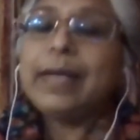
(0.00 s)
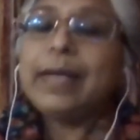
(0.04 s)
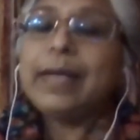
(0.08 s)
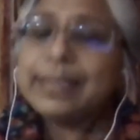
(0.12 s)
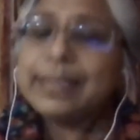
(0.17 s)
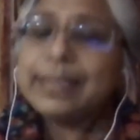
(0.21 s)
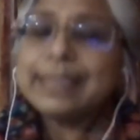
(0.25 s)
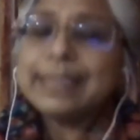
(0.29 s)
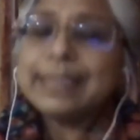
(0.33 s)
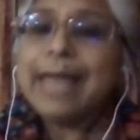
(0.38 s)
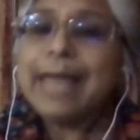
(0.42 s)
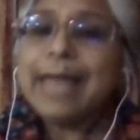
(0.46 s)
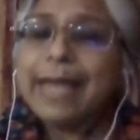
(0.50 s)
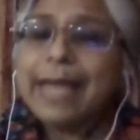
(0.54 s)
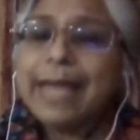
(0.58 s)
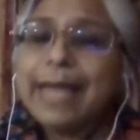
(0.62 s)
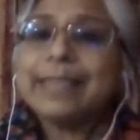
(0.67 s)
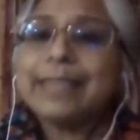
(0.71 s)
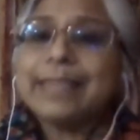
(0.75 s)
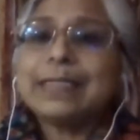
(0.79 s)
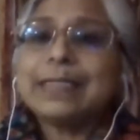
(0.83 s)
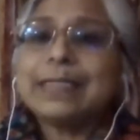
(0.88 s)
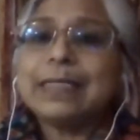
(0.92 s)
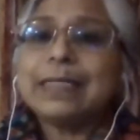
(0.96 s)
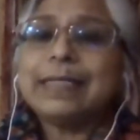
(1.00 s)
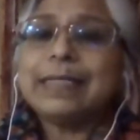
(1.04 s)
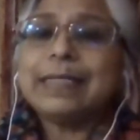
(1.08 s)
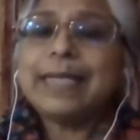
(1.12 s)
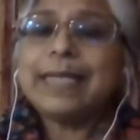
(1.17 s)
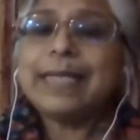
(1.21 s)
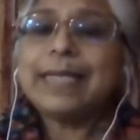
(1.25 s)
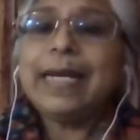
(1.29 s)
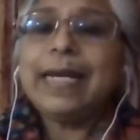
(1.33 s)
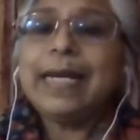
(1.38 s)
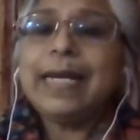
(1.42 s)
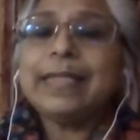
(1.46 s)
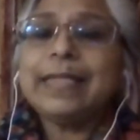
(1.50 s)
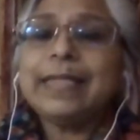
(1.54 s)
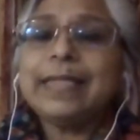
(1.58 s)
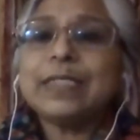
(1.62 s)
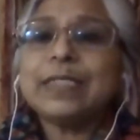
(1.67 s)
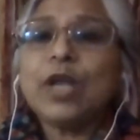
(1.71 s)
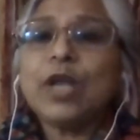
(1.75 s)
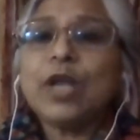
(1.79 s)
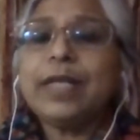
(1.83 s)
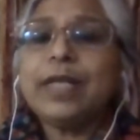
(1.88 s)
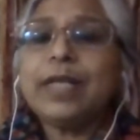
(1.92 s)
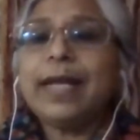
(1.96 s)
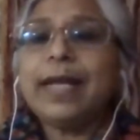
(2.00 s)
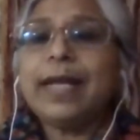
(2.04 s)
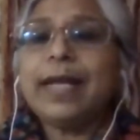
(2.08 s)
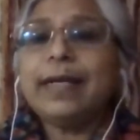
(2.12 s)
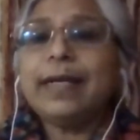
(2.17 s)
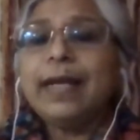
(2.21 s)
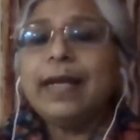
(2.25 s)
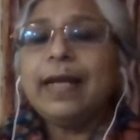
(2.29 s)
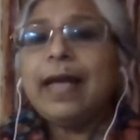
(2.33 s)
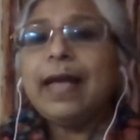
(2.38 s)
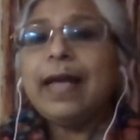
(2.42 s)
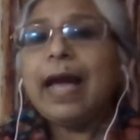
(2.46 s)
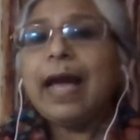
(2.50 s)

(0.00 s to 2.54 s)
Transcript: It's nice. See, it's not that